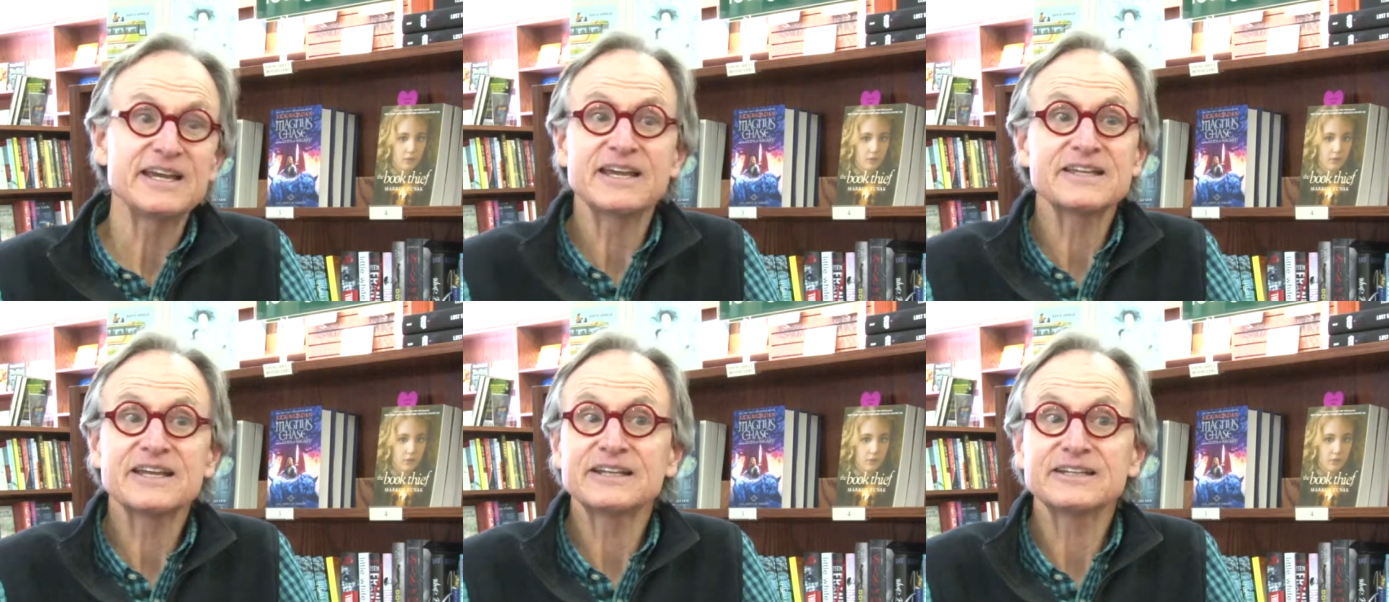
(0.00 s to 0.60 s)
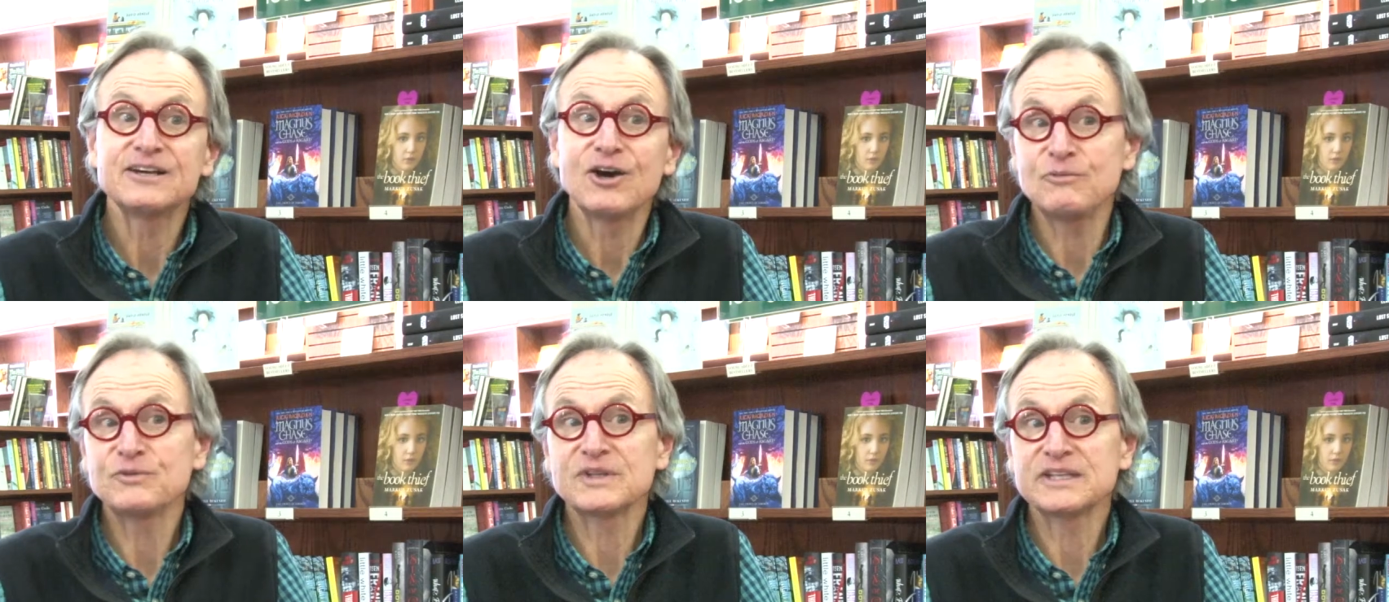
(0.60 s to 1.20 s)
Speaker 1: and that
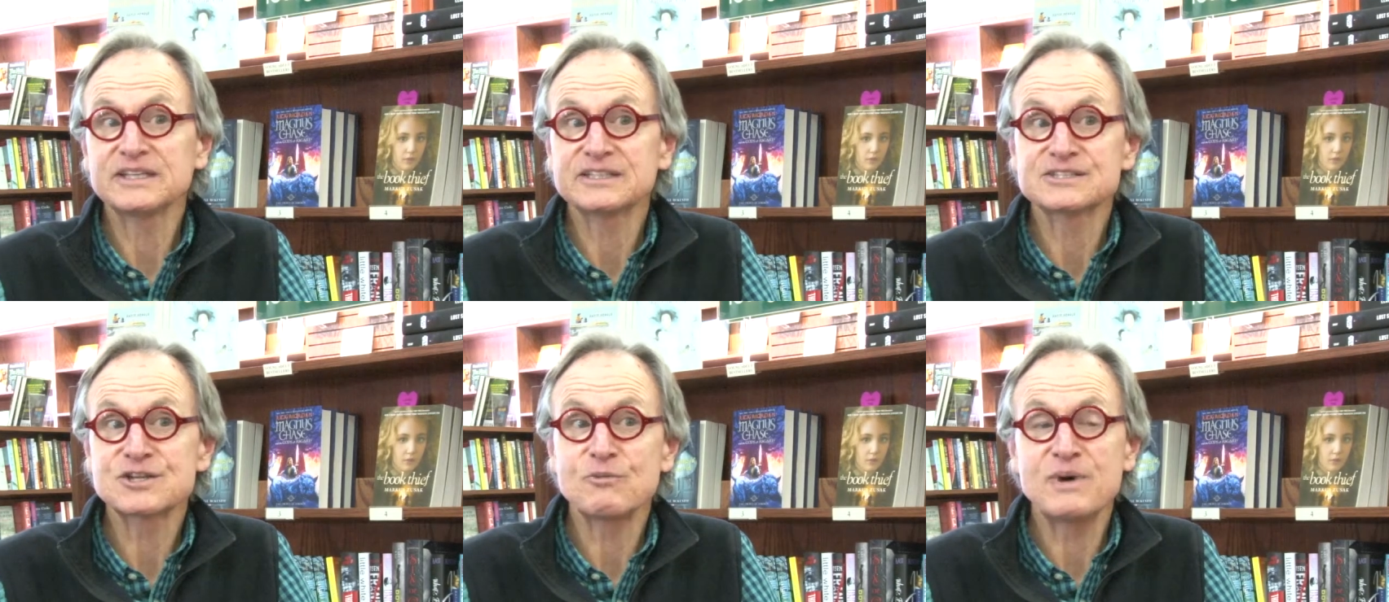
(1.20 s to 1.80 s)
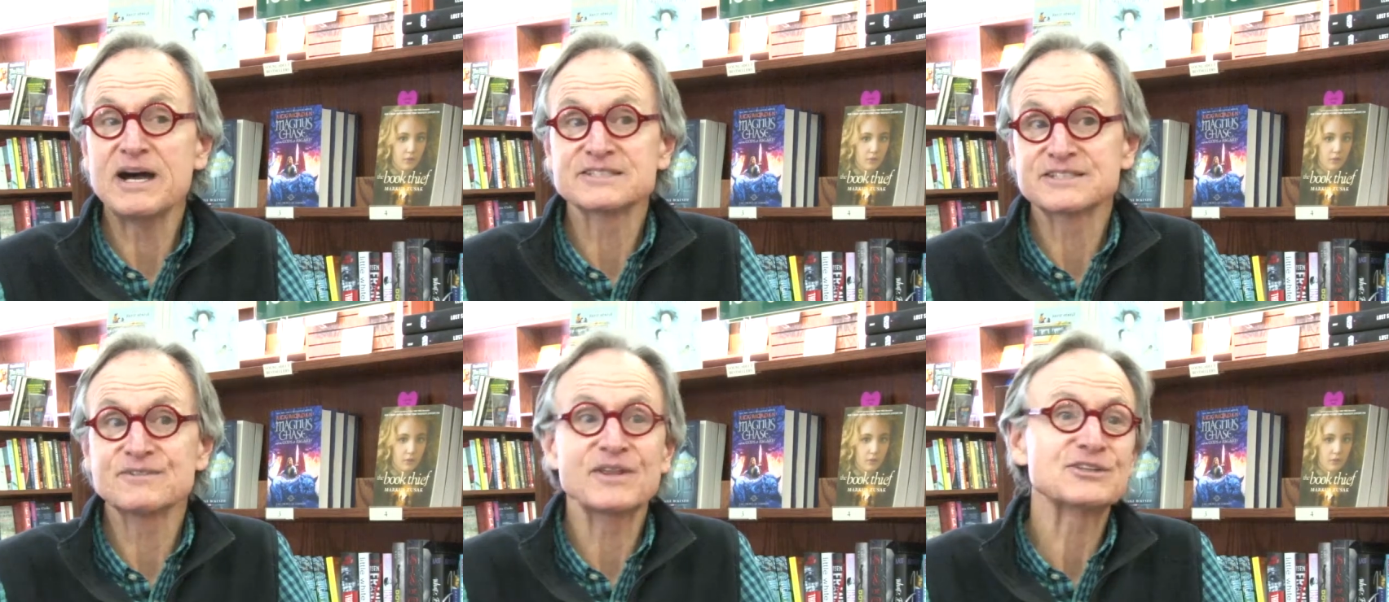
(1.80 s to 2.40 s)
hopefully it's so
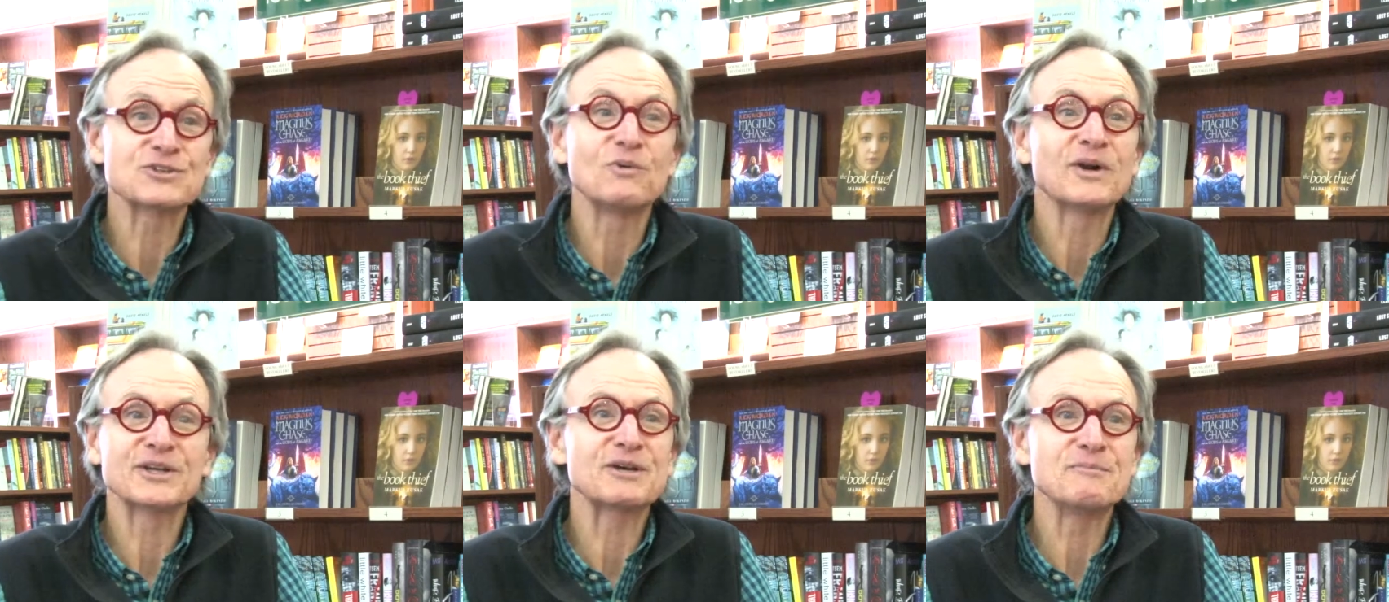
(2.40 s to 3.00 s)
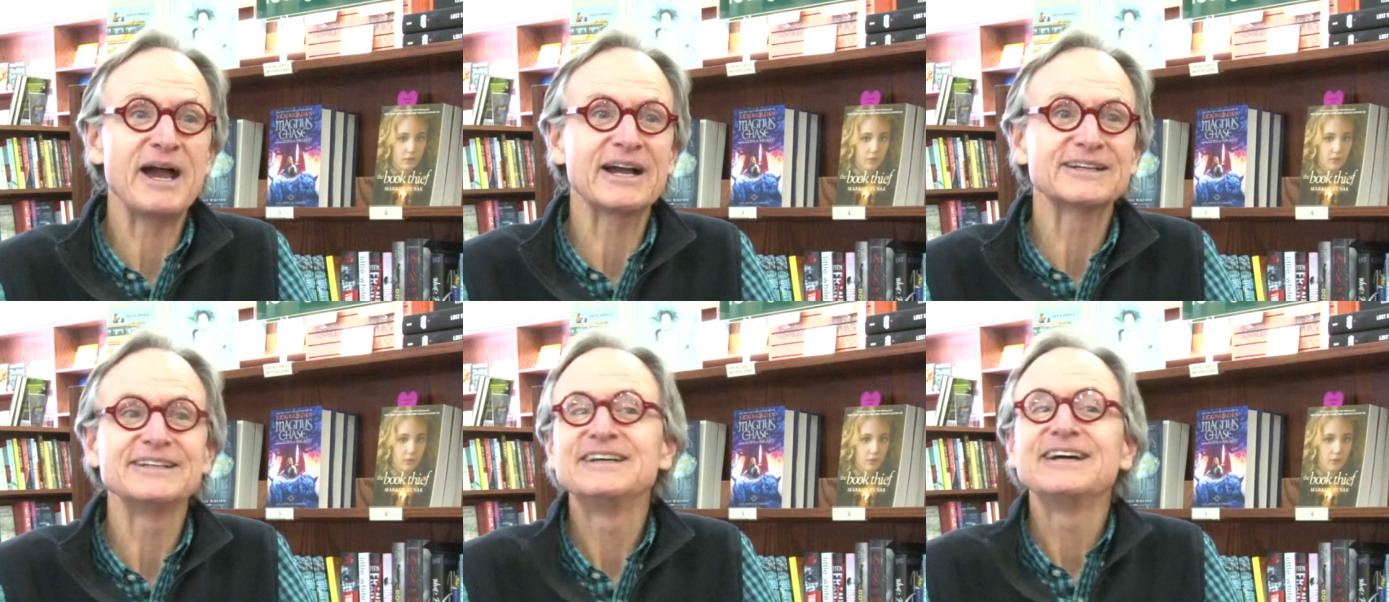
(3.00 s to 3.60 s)
positive that you'll want to come
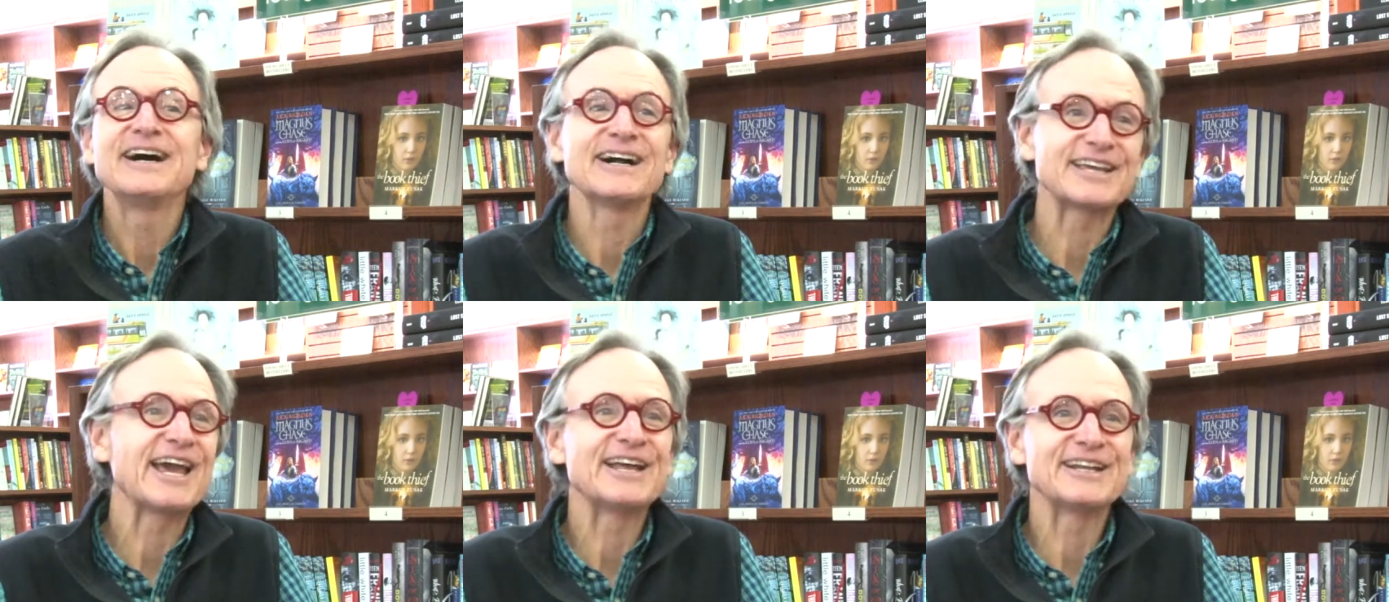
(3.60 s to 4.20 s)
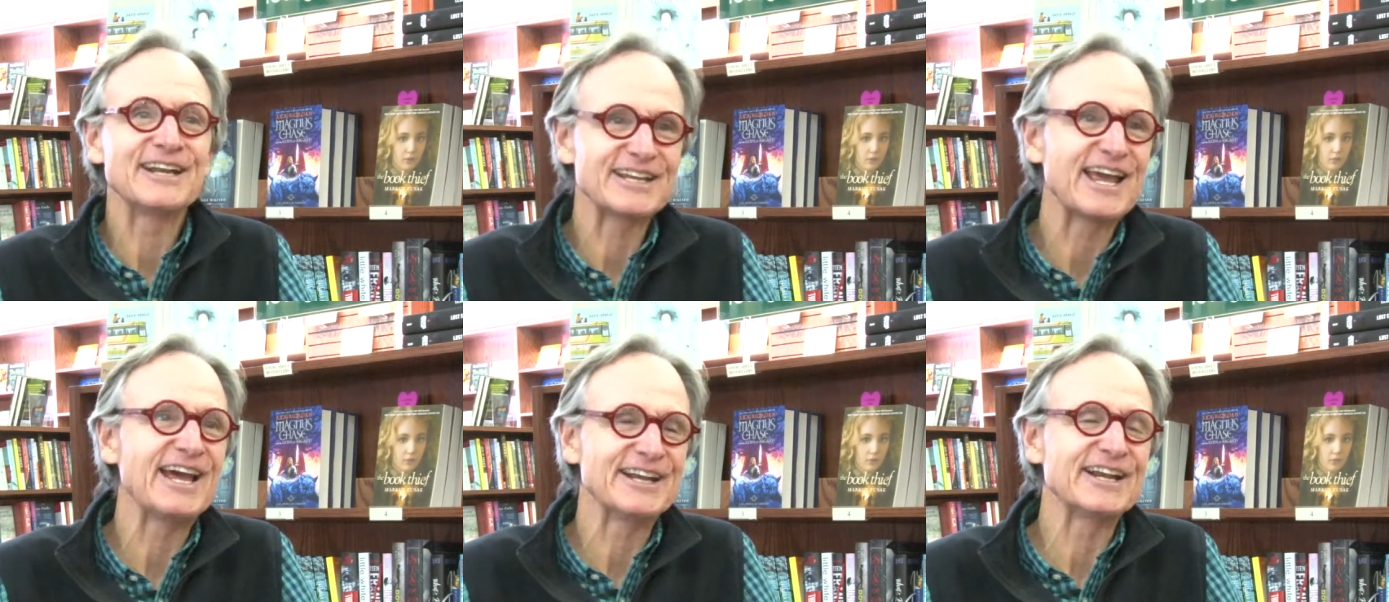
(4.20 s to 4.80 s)
back again and
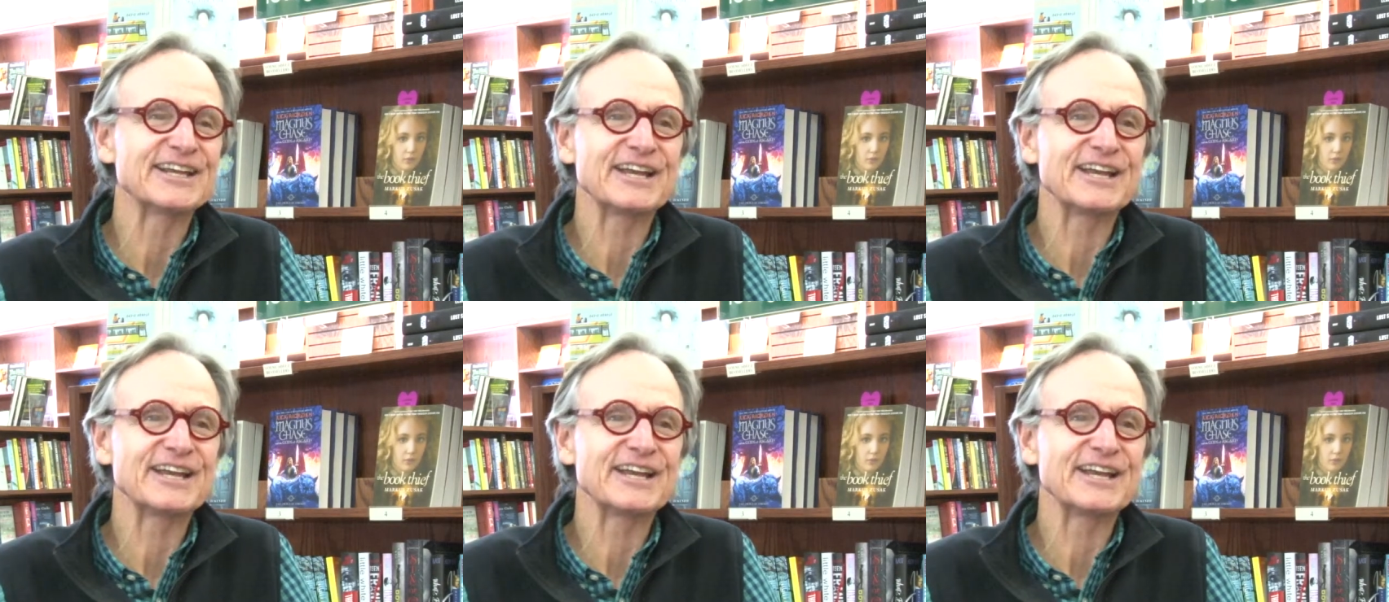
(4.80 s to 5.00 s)
again and